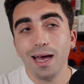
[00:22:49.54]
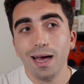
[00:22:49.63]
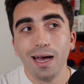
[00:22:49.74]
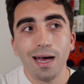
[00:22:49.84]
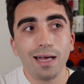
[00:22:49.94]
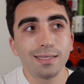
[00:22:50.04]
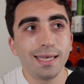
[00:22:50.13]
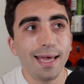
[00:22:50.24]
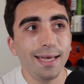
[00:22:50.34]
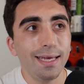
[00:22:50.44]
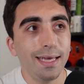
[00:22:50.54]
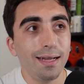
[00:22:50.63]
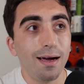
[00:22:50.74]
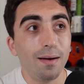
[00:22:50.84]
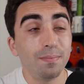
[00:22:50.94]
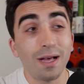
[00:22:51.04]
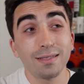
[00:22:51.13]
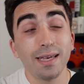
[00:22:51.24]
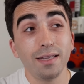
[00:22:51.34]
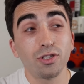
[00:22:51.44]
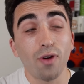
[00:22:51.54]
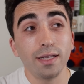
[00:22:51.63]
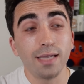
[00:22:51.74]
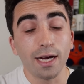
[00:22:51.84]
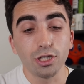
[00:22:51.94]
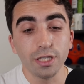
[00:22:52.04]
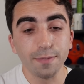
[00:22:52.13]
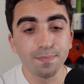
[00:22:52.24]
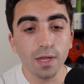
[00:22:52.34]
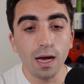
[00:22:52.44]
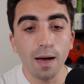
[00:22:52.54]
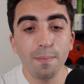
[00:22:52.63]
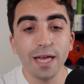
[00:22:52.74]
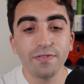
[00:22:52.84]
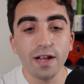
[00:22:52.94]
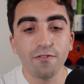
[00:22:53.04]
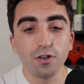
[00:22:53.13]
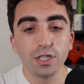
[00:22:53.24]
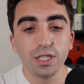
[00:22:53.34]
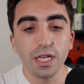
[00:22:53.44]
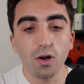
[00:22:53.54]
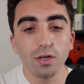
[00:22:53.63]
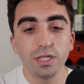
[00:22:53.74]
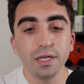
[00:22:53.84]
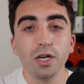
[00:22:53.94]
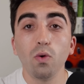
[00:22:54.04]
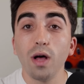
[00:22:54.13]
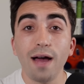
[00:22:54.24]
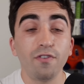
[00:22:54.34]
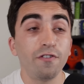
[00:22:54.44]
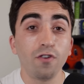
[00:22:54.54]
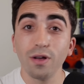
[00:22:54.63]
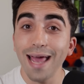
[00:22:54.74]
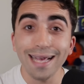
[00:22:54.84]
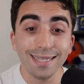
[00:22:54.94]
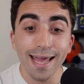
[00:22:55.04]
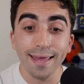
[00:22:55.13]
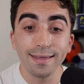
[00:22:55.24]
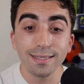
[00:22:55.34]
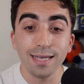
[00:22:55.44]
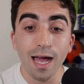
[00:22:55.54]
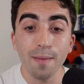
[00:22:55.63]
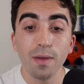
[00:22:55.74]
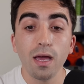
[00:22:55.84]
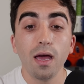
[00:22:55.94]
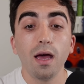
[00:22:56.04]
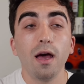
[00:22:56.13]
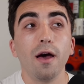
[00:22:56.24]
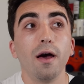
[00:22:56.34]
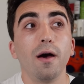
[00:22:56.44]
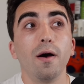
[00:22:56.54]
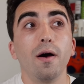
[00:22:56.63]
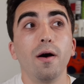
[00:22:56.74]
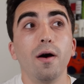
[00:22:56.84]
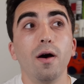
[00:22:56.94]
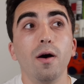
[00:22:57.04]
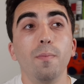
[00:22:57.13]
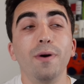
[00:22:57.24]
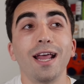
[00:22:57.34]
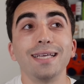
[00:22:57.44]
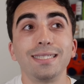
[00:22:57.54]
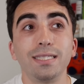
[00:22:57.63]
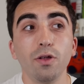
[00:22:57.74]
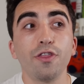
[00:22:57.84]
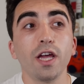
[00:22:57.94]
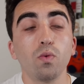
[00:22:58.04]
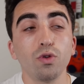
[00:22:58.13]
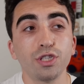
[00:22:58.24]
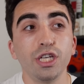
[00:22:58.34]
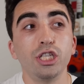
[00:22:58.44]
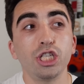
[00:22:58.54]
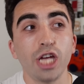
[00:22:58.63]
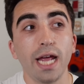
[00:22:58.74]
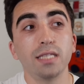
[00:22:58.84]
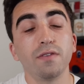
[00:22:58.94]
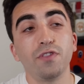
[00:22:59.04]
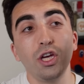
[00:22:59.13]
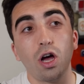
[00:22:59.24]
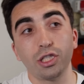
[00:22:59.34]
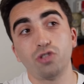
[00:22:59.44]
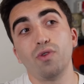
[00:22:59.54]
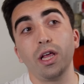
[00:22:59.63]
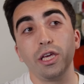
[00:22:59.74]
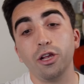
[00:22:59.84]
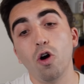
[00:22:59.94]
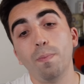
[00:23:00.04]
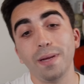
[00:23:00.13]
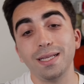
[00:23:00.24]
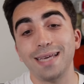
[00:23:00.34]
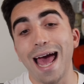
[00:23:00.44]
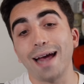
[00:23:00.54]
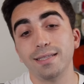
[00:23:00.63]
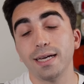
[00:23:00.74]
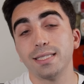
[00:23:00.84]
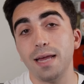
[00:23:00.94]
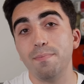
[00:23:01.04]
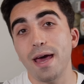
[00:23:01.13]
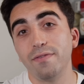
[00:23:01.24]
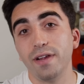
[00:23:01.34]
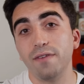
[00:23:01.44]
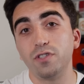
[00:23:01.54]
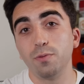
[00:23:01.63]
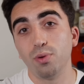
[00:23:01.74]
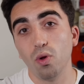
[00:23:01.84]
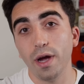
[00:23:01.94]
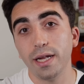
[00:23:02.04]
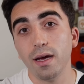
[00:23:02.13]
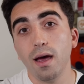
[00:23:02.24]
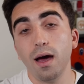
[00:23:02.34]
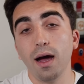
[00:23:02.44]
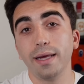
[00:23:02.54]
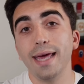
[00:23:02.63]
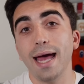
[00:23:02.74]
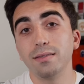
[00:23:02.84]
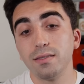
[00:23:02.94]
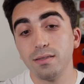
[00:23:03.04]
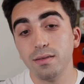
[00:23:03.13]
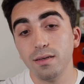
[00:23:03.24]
I'll say in um, I'll say in straights, actually. Uh, Medvedev versus Sinner. Daniil will have a full gas tank this time, but I still think we'll see shades of the Australian Open tactics that Medvedev deployed against